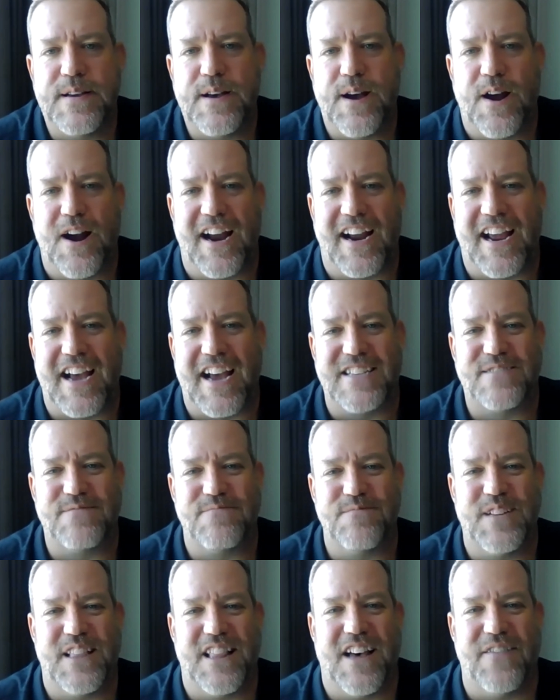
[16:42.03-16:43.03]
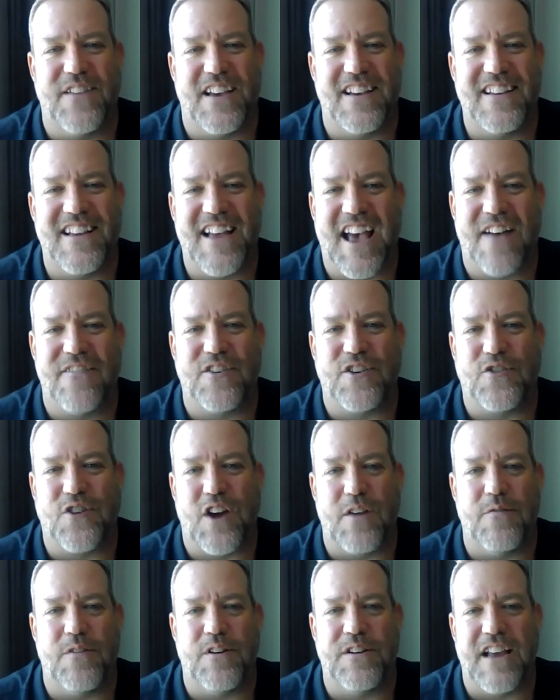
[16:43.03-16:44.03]
All right, guys, we love you. Have a
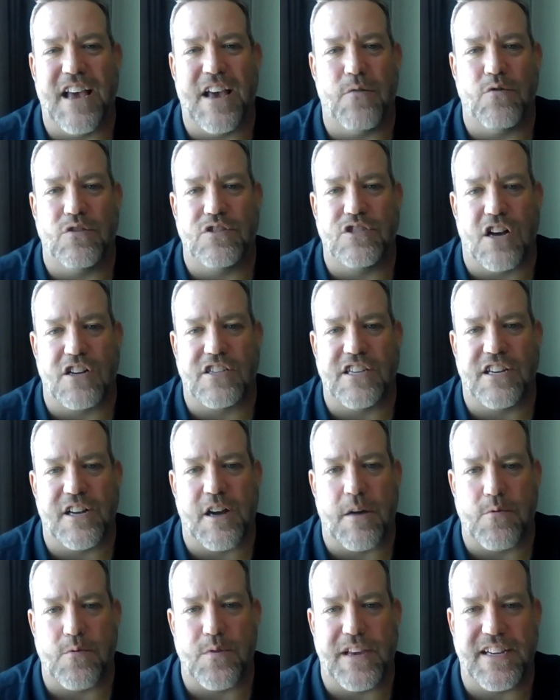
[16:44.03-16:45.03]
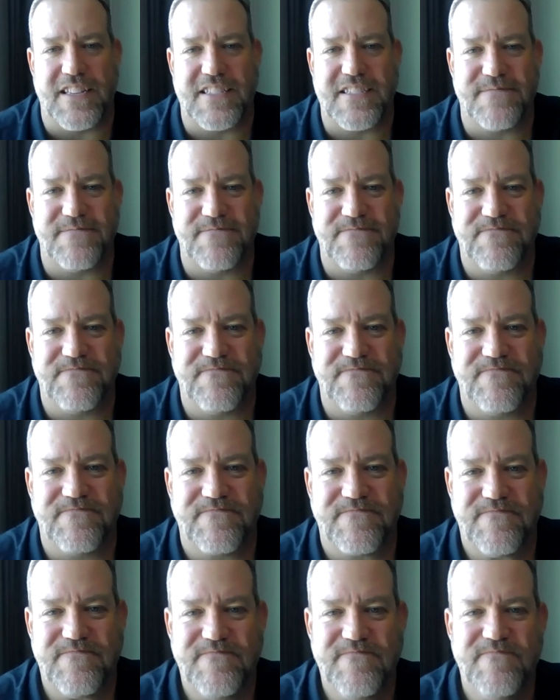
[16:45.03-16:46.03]
great one, and we'll talk to you in a couple weeks.
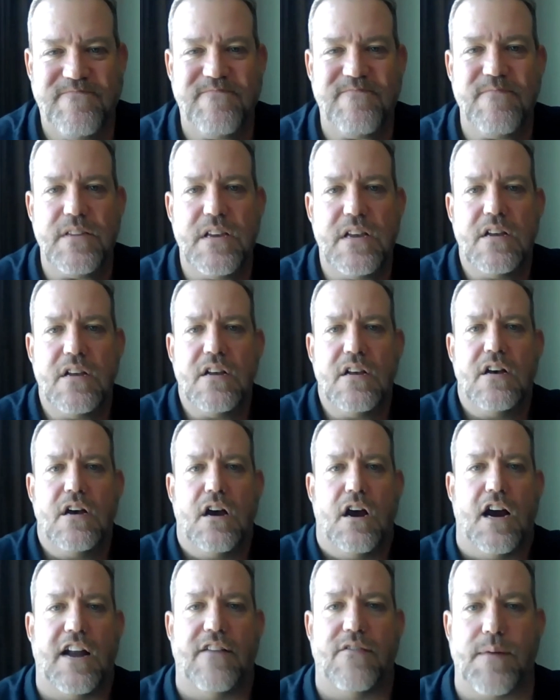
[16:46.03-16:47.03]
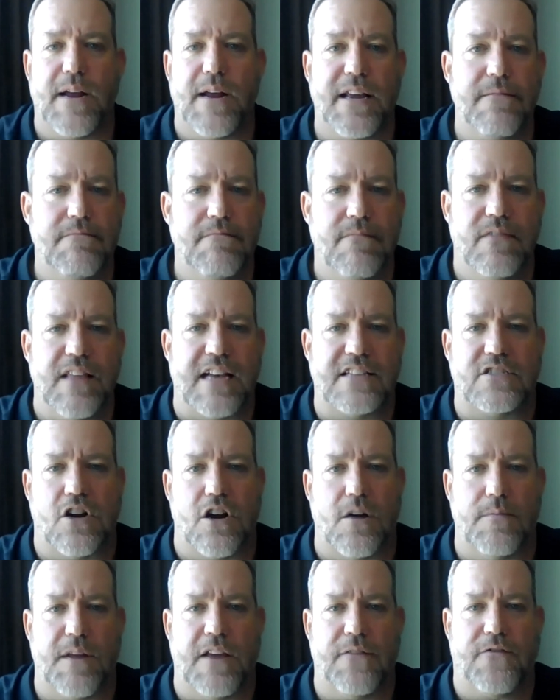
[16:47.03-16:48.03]
All right, everybody, that's
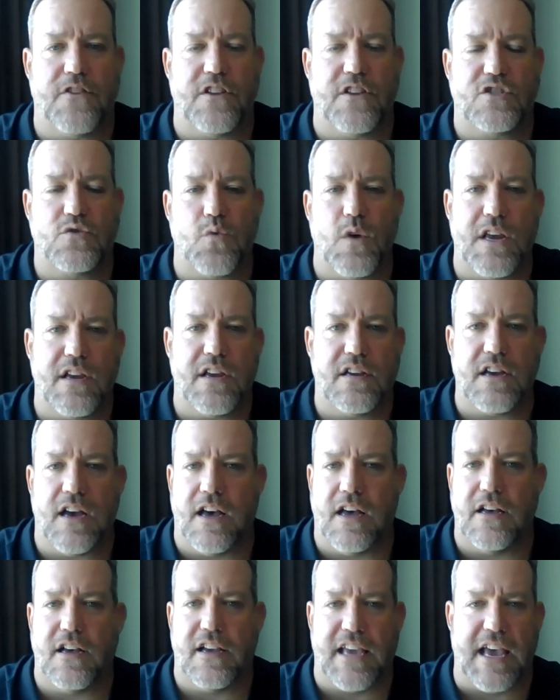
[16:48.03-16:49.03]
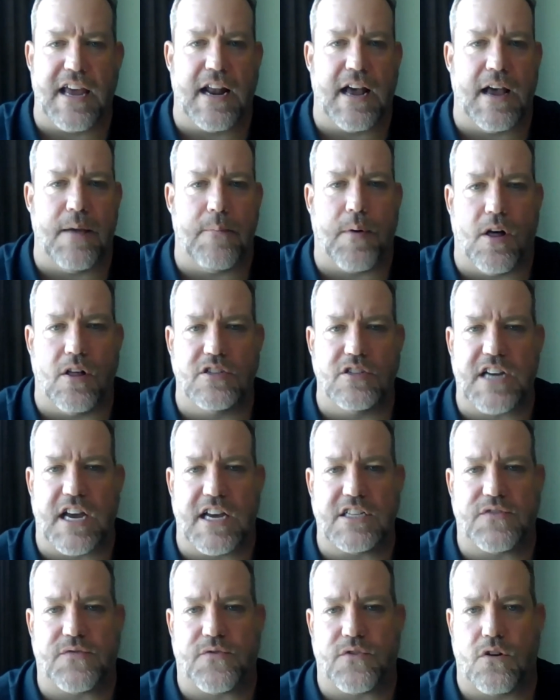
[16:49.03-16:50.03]
our update for this week. Again, I
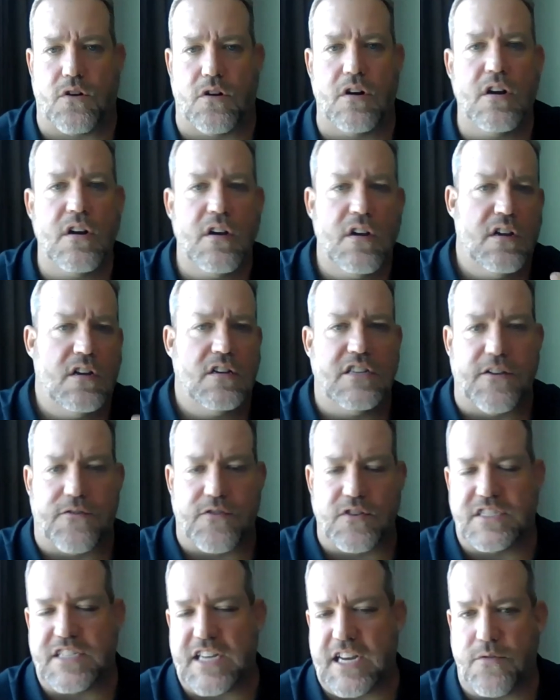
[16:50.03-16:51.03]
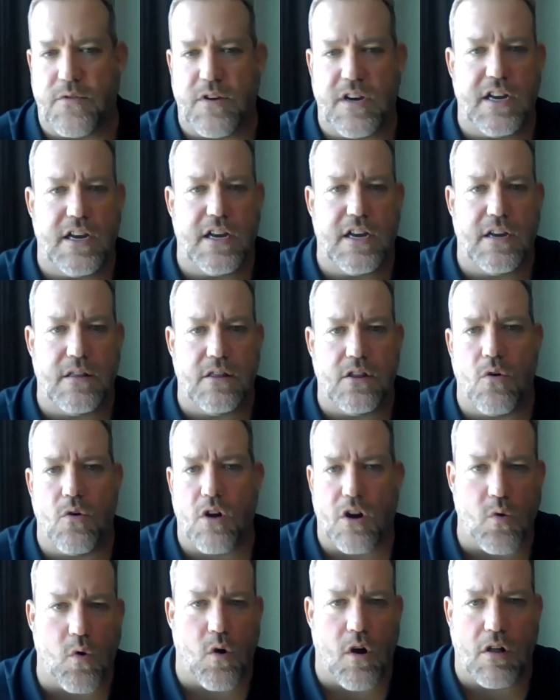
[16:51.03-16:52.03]
apologize for different scenery,
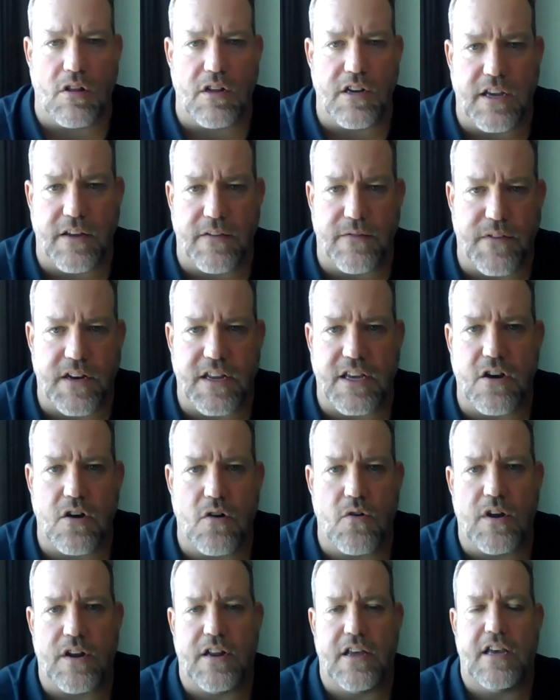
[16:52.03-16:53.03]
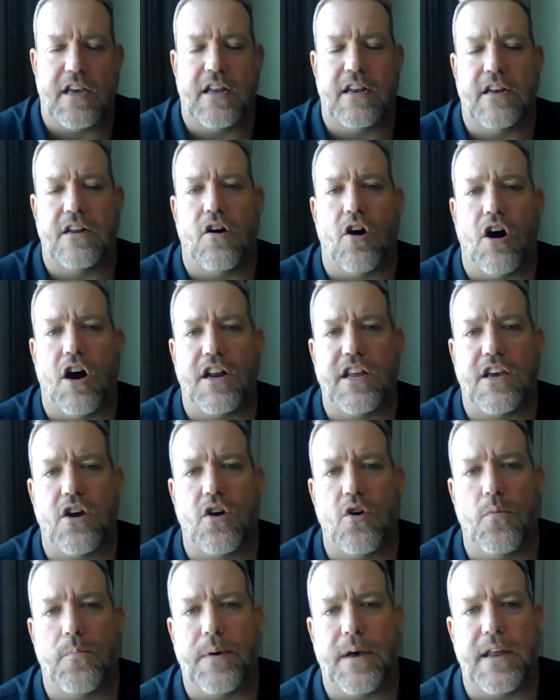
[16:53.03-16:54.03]
lower quality video and
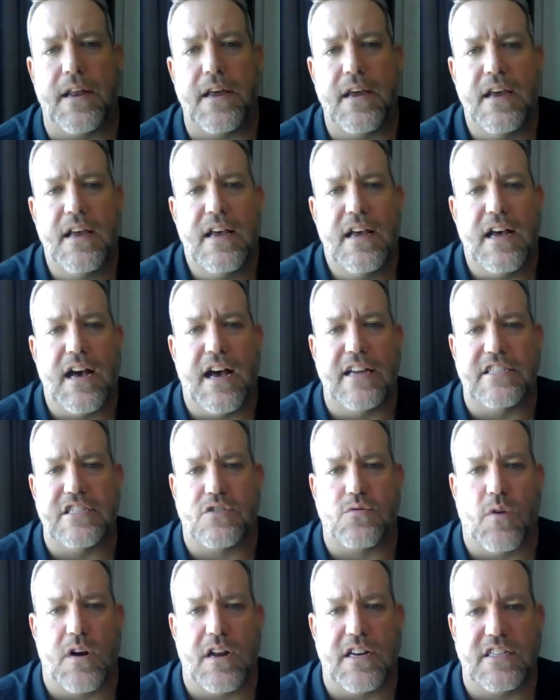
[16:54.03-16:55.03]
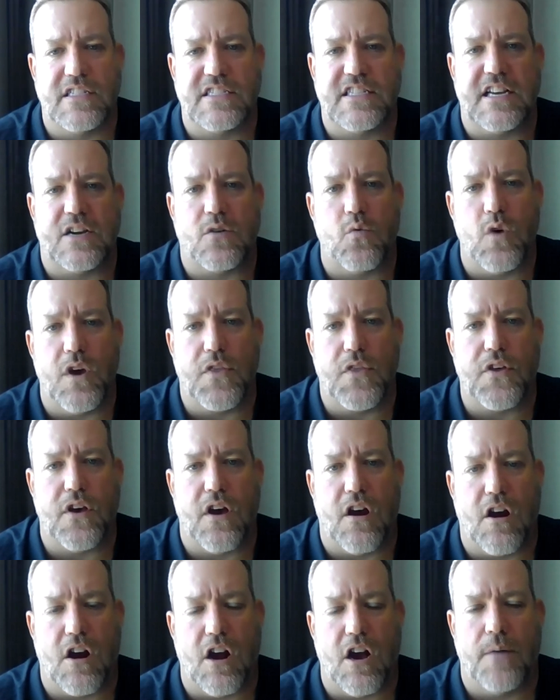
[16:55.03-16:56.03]
audio, but I just wanted to stick with
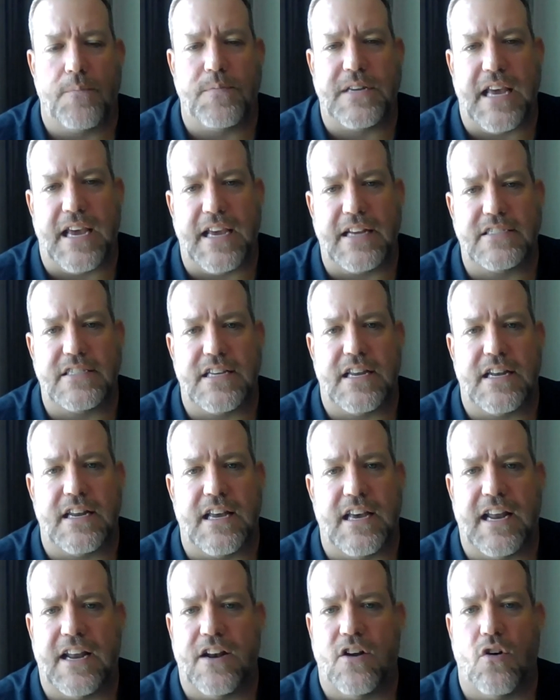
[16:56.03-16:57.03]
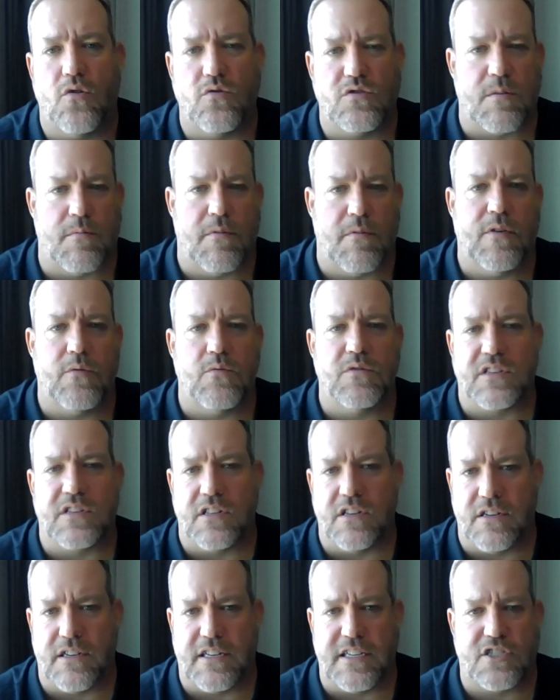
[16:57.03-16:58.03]
our updates, and I know some of it was a
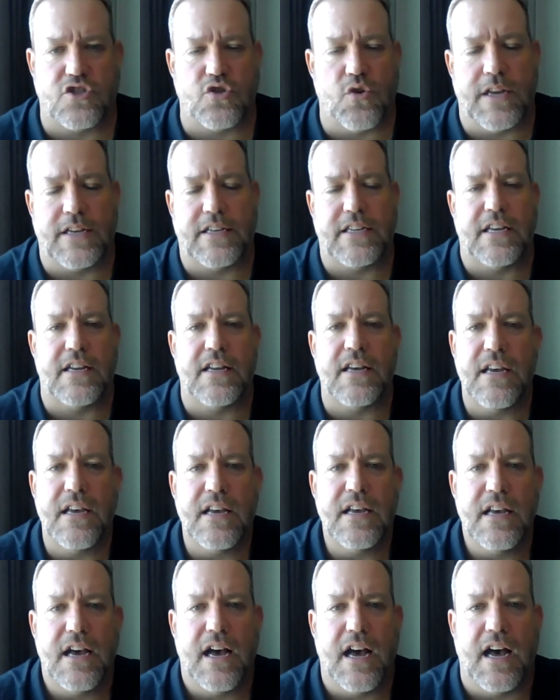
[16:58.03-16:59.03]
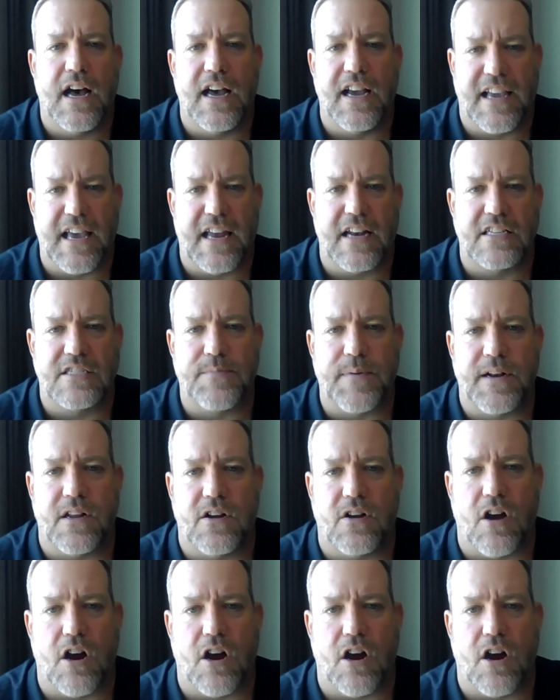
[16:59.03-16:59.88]
little disjointed. Again, it's been a little